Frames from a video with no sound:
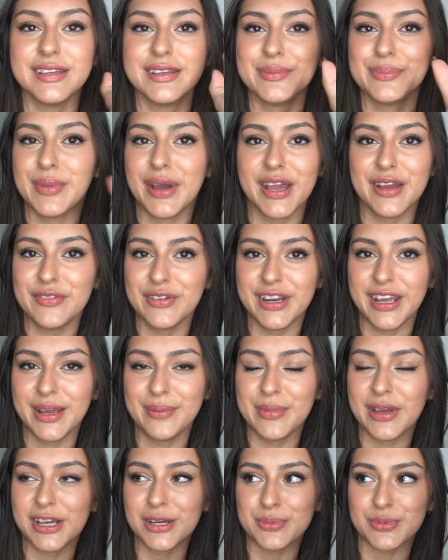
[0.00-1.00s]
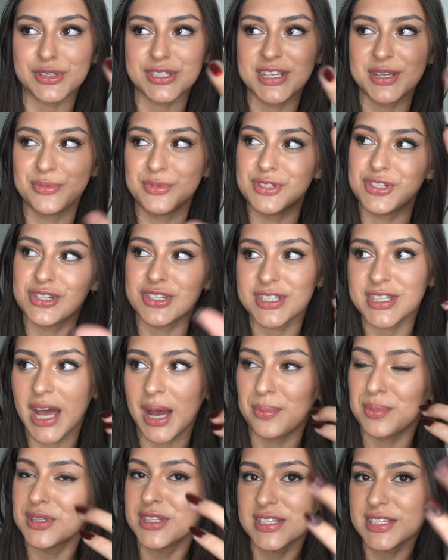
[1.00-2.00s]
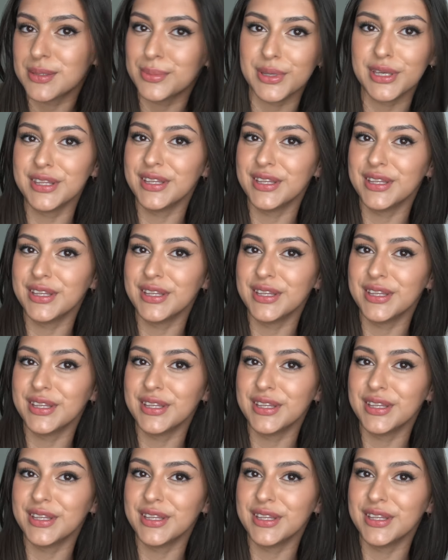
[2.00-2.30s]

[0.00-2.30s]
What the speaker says: my everyday makeup routine, which just happens to be